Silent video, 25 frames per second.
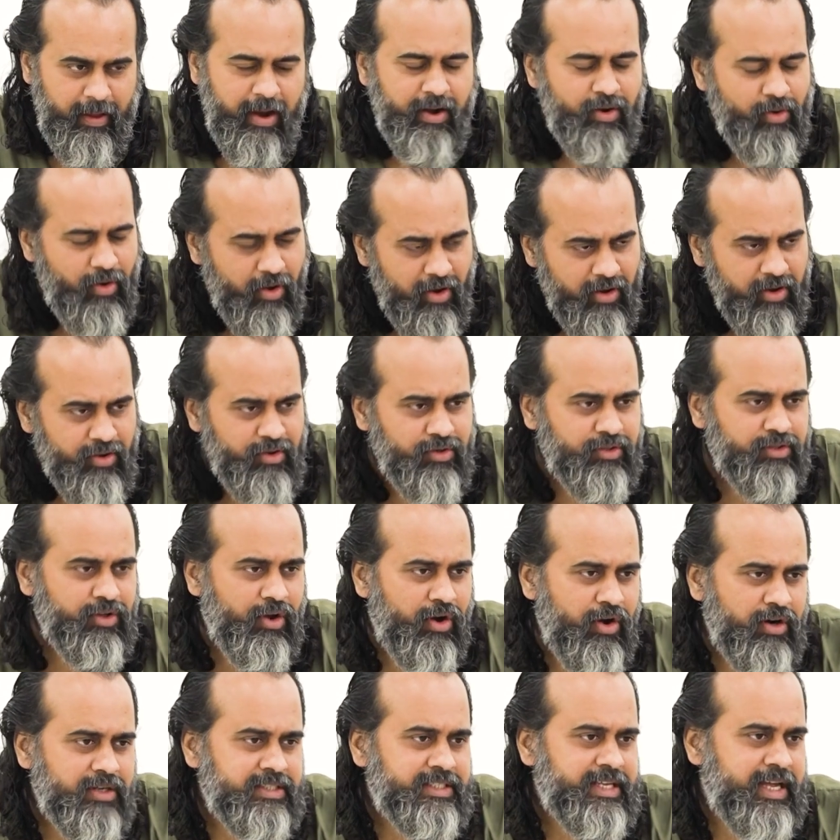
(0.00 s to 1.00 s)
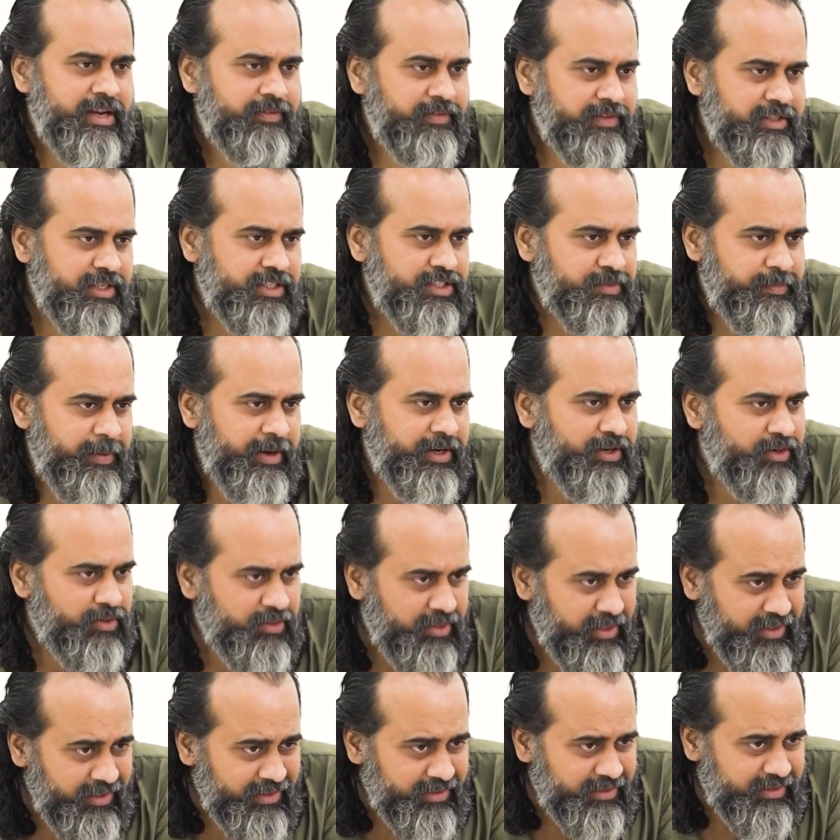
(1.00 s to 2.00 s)
And all your thoughts are with respect to
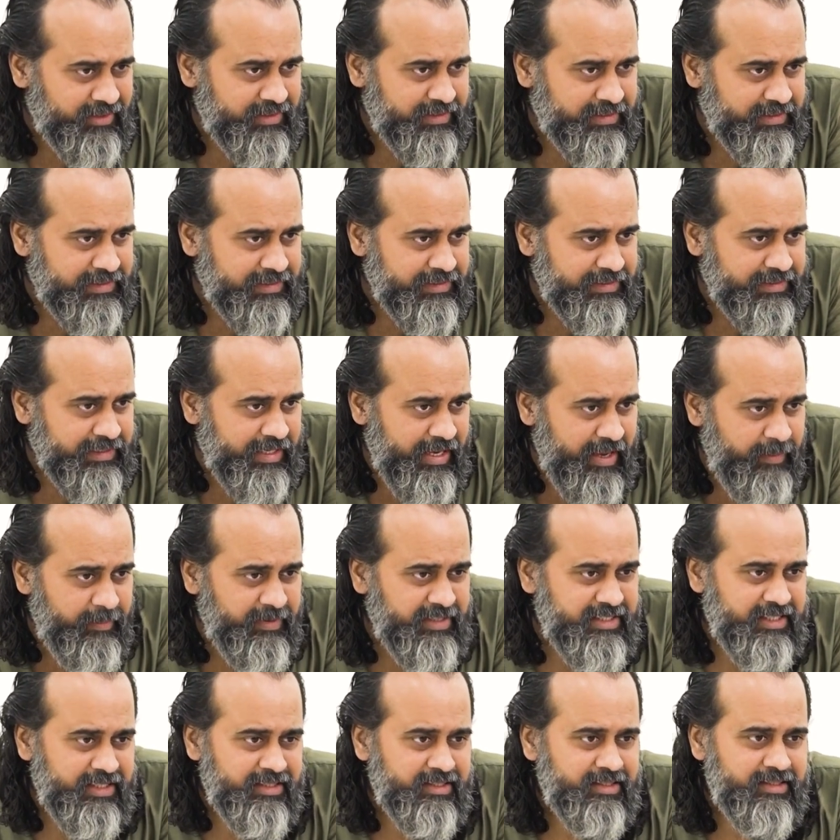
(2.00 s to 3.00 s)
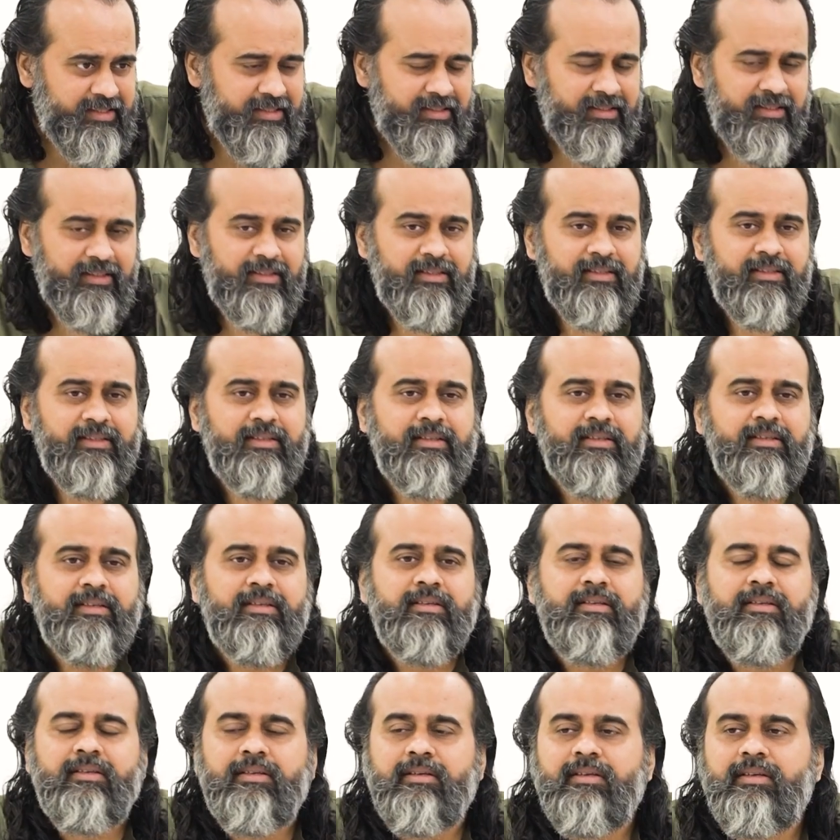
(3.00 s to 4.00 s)
the images.
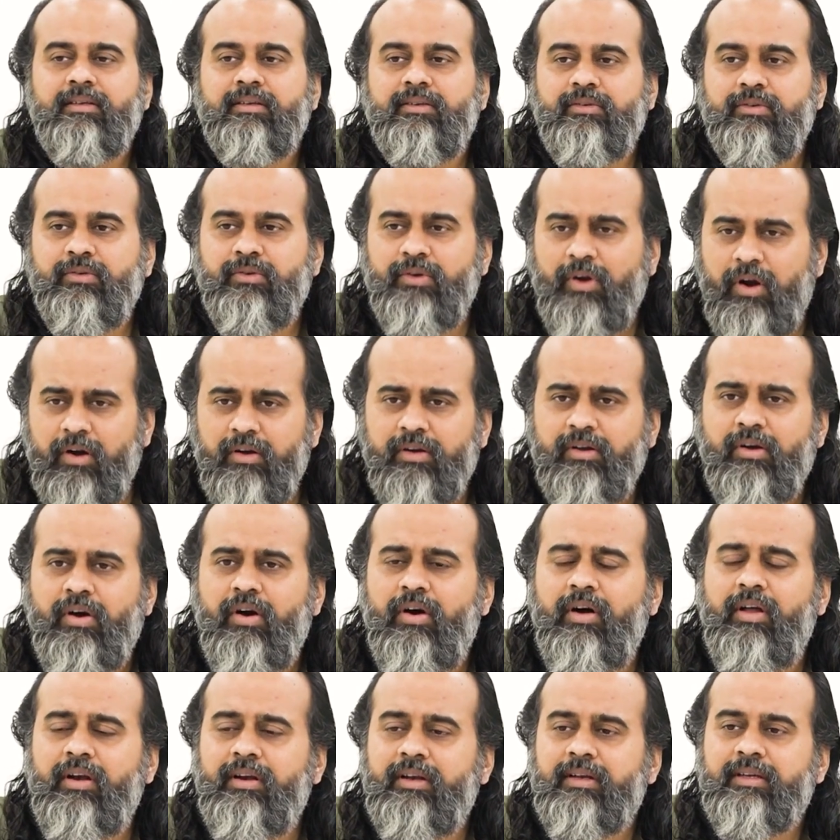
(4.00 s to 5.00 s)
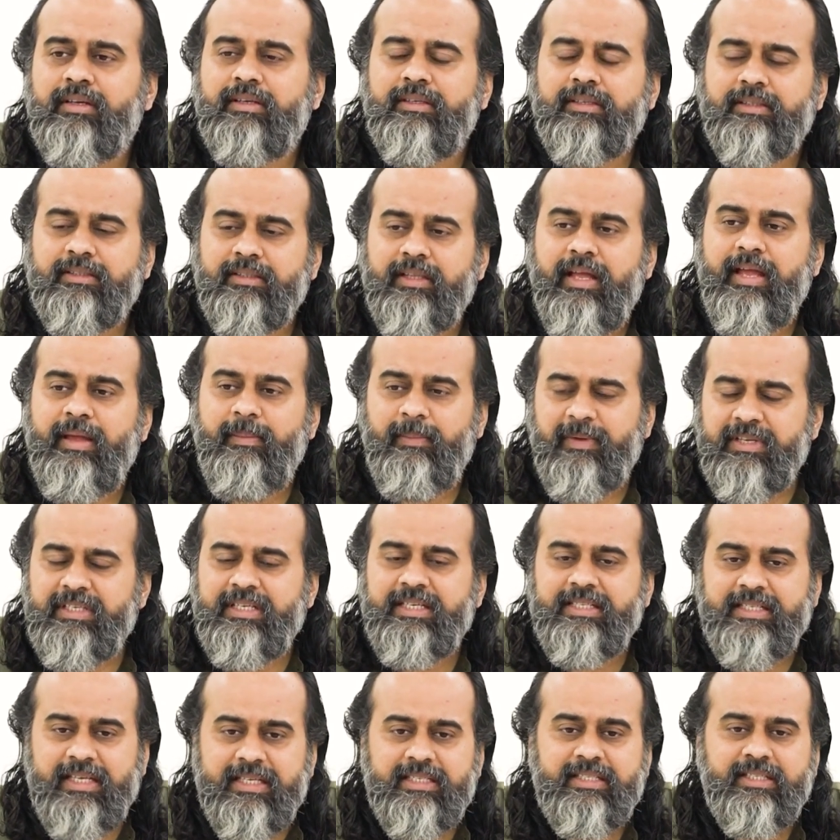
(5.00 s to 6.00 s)
Do not call the
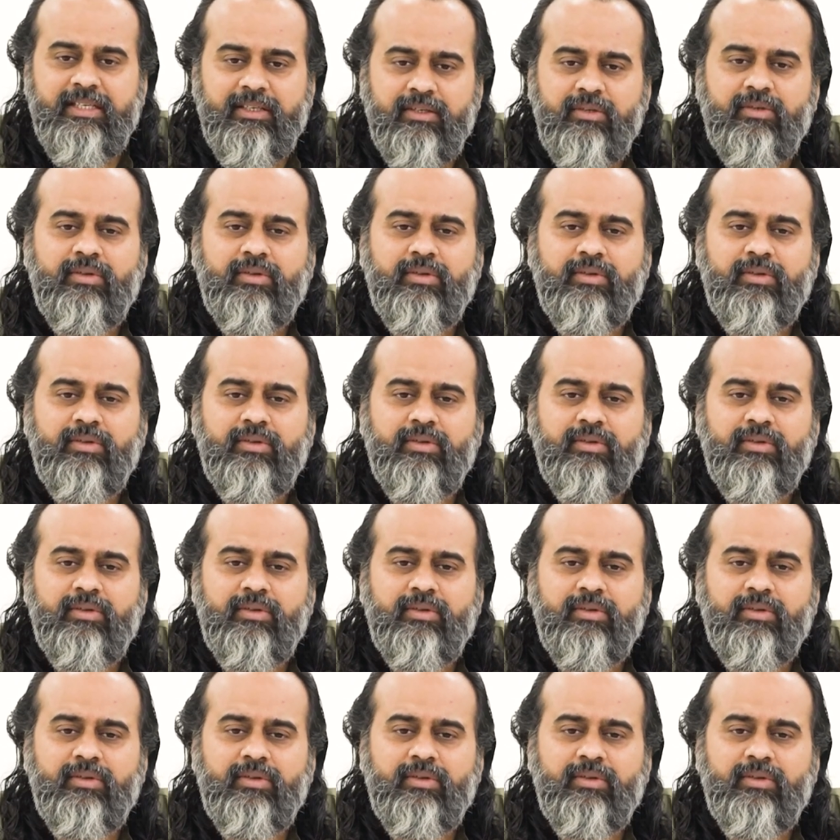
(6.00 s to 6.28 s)
images as the